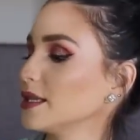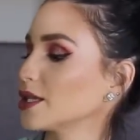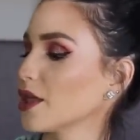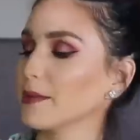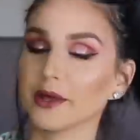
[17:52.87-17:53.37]

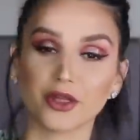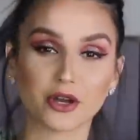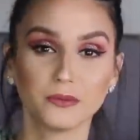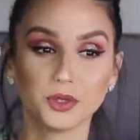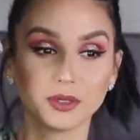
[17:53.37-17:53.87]
So I
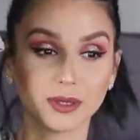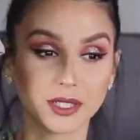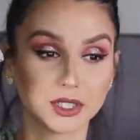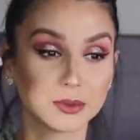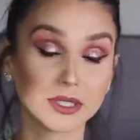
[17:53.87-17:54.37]
thought of Beauty
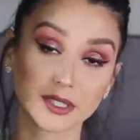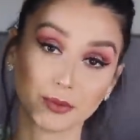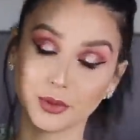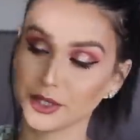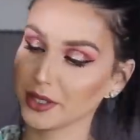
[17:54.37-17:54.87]
Blender, but it's
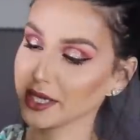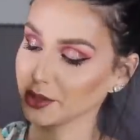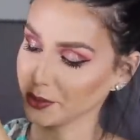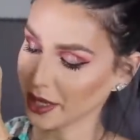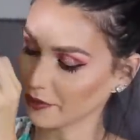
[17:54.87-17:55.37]
a boy. You
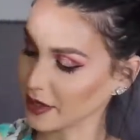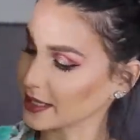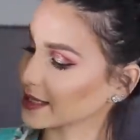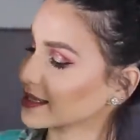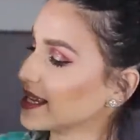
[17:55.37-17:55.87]
can't do that,
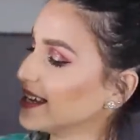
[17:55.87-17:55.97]
Francis.